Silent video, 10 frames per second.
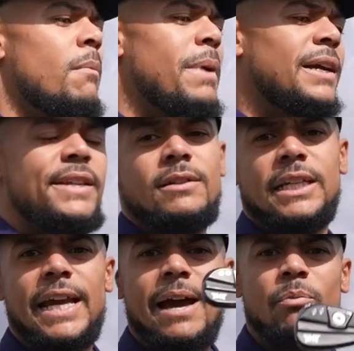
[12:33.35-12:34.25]
I'm back down the
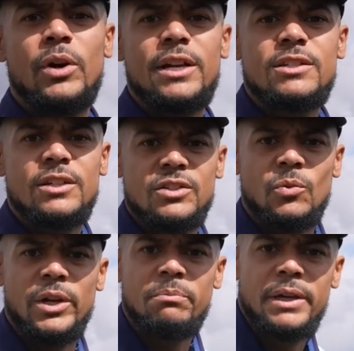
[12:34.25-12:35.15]
gap wedge because the
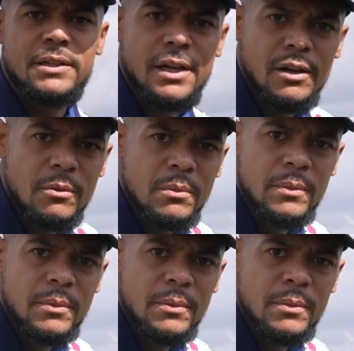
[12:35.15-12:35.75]
wind picked up.